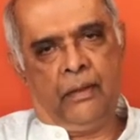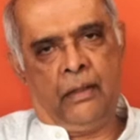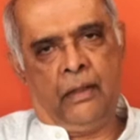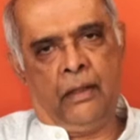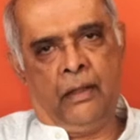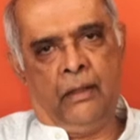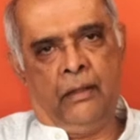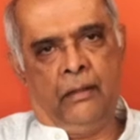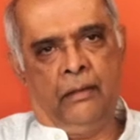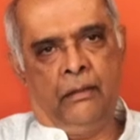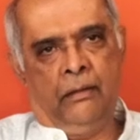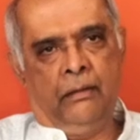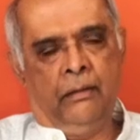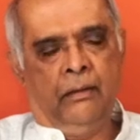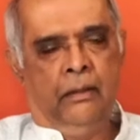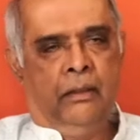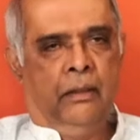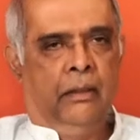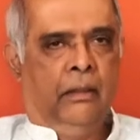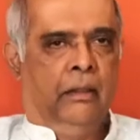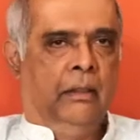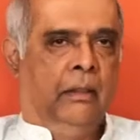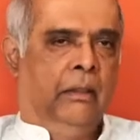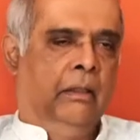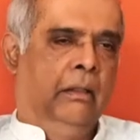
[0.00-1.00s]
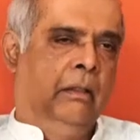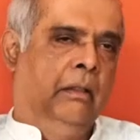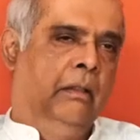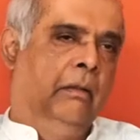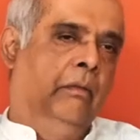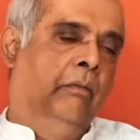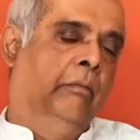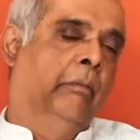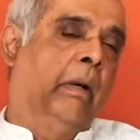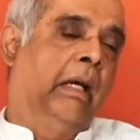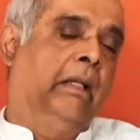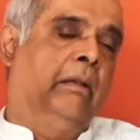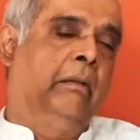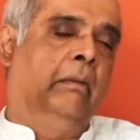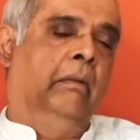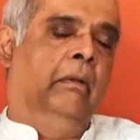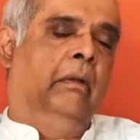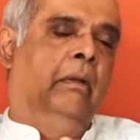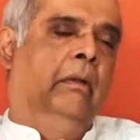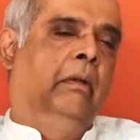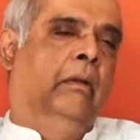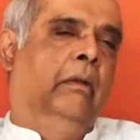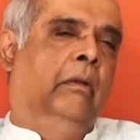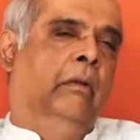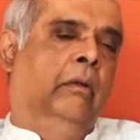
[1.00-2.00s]
And by
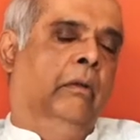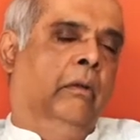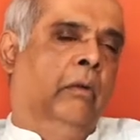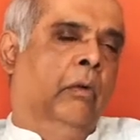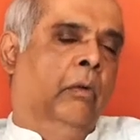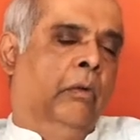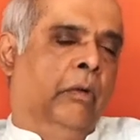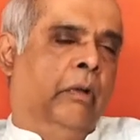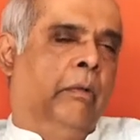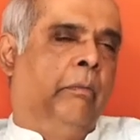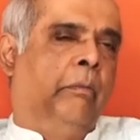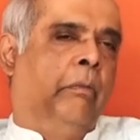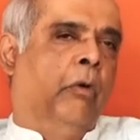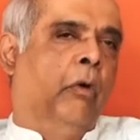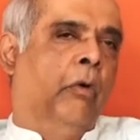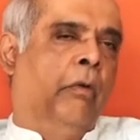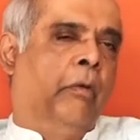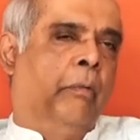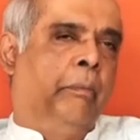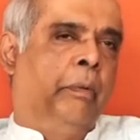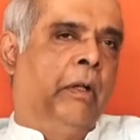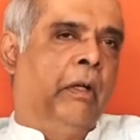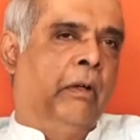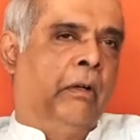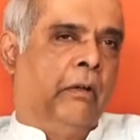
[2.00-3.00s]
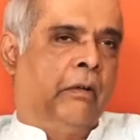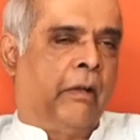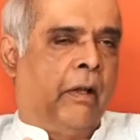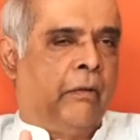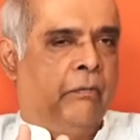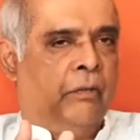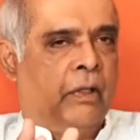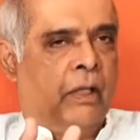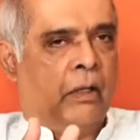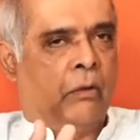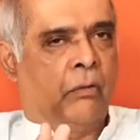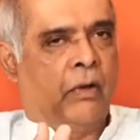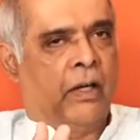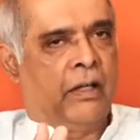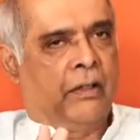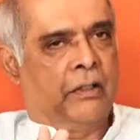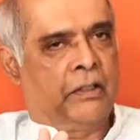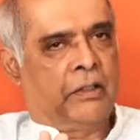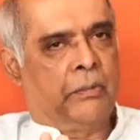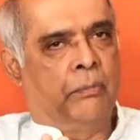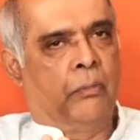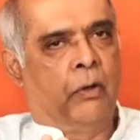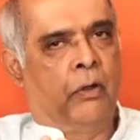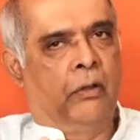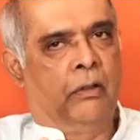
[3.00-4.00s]
over a period of time, we acquired
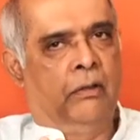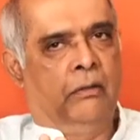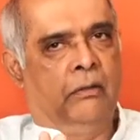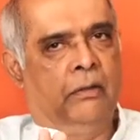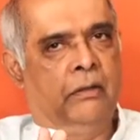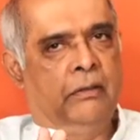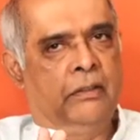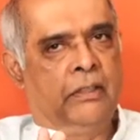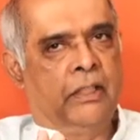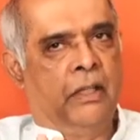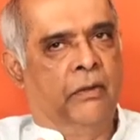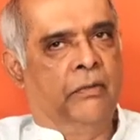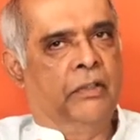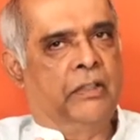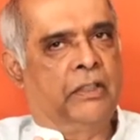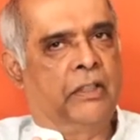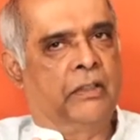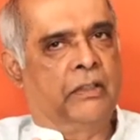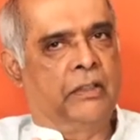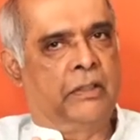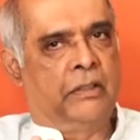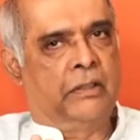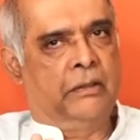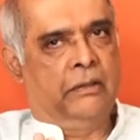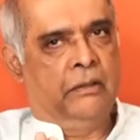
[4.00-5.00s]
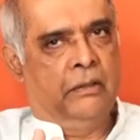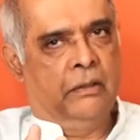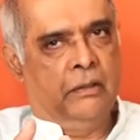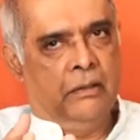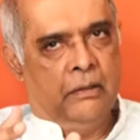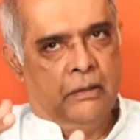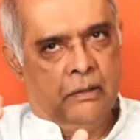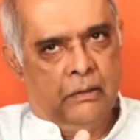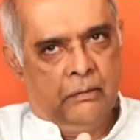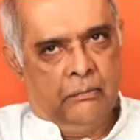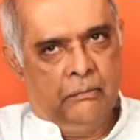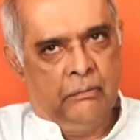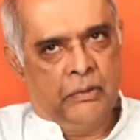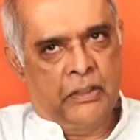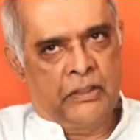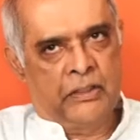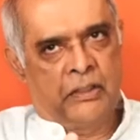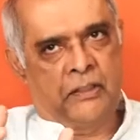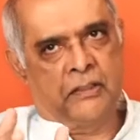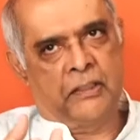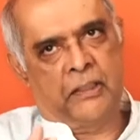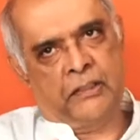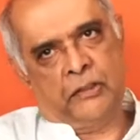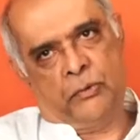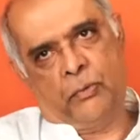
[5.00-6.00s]
a small services
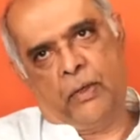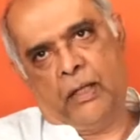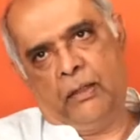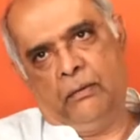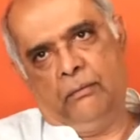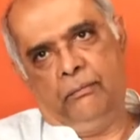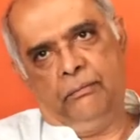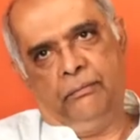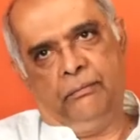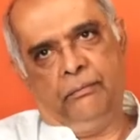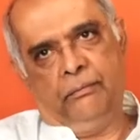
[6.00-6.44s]
business as well.